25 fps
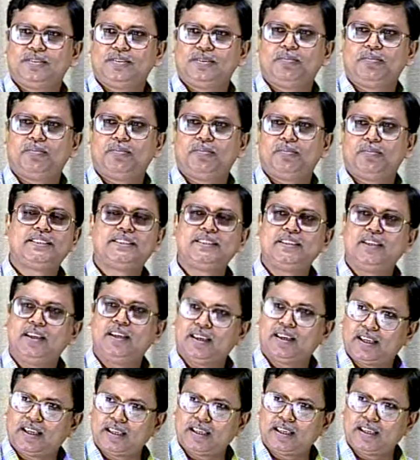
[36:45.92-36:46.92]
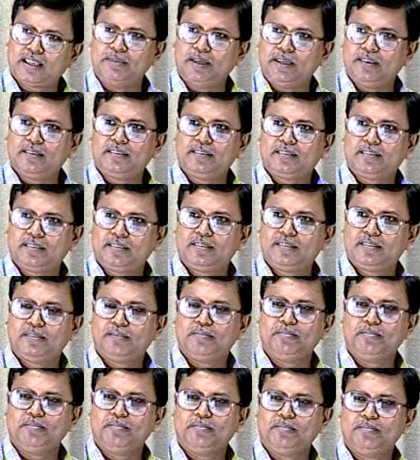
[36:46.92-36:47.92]
by chiller arrangement
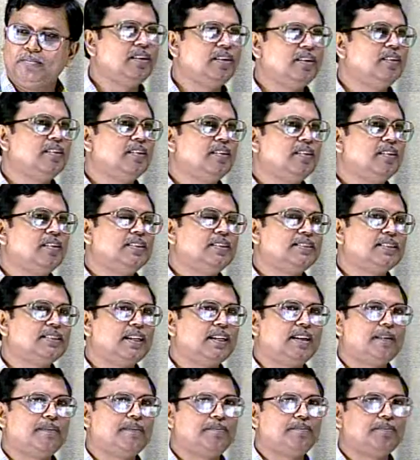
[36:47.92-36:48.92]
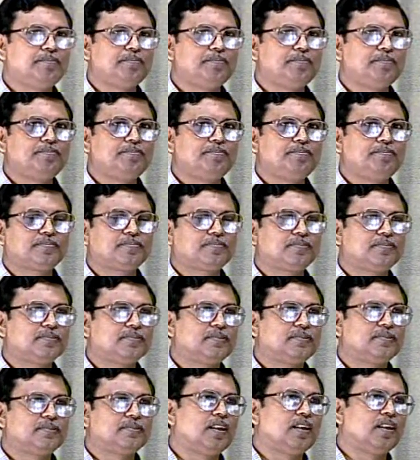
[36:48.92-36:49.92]
maybe say
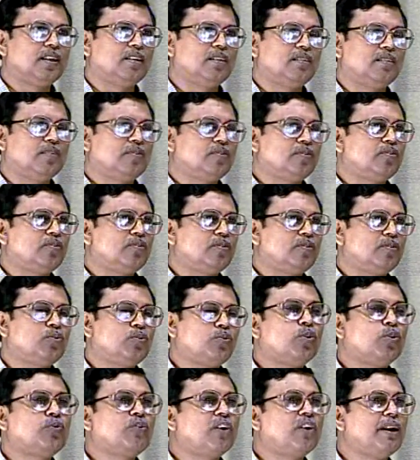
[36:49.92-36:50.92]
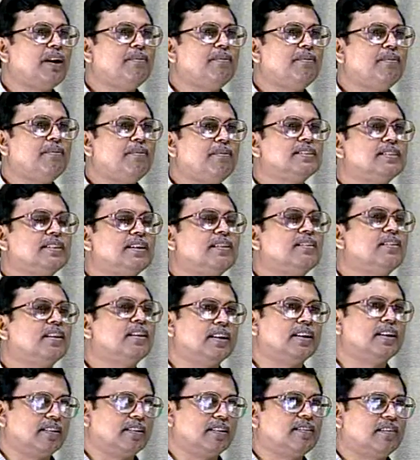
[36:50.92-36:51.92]
uh, 4 5 degree
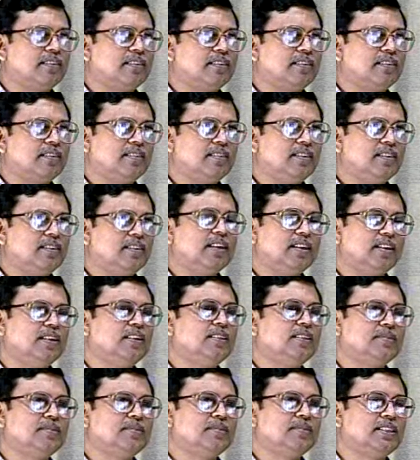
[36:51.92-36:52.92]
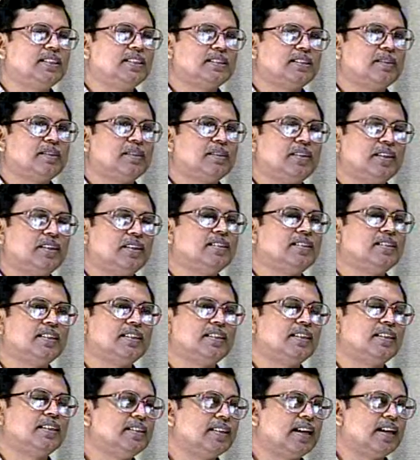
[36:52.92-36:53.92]
centigrade nearly 6 7 degree
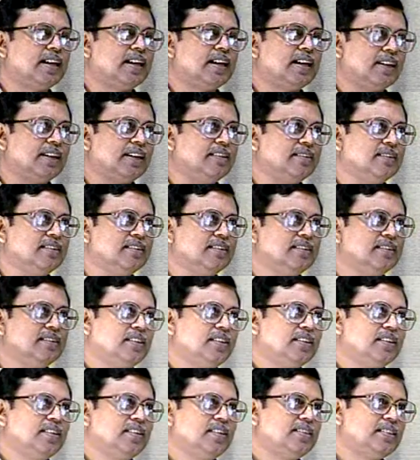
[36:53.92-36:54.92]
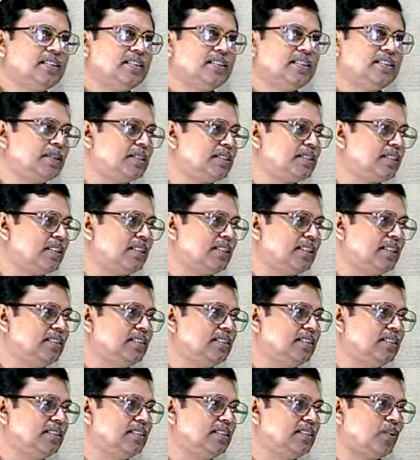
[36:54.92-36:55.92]
centigrade in that range temperature range
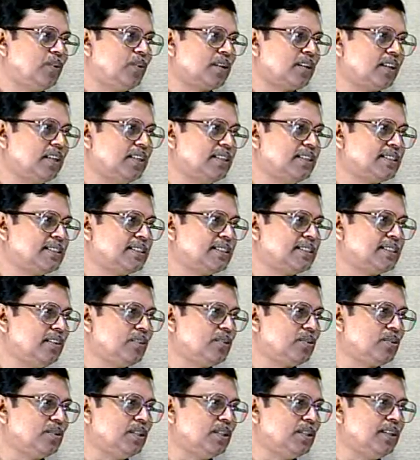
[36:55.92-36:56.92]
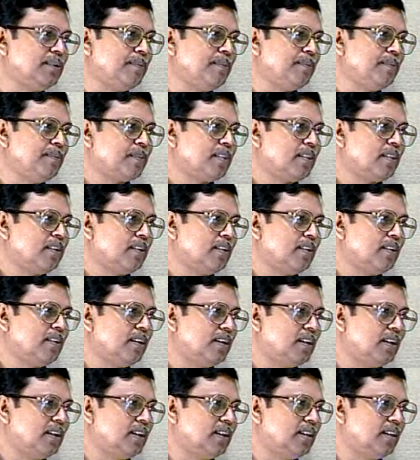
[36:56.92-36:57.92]
water is sent through the
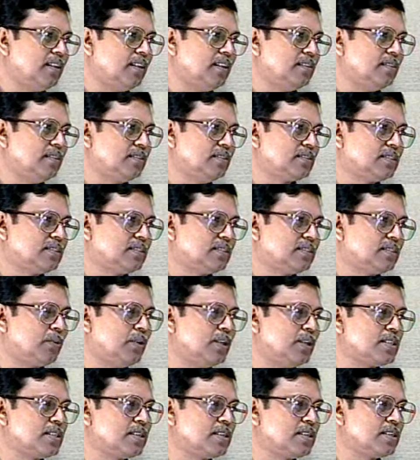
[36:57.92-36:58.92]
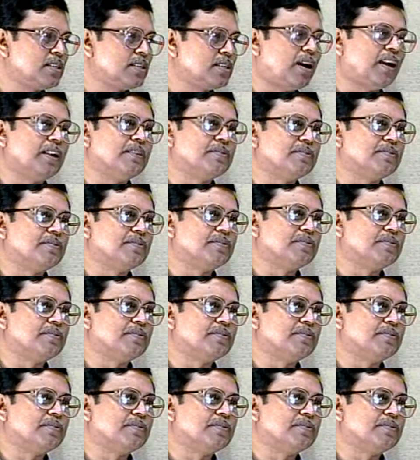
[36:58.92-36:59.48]
uh, circulation pipes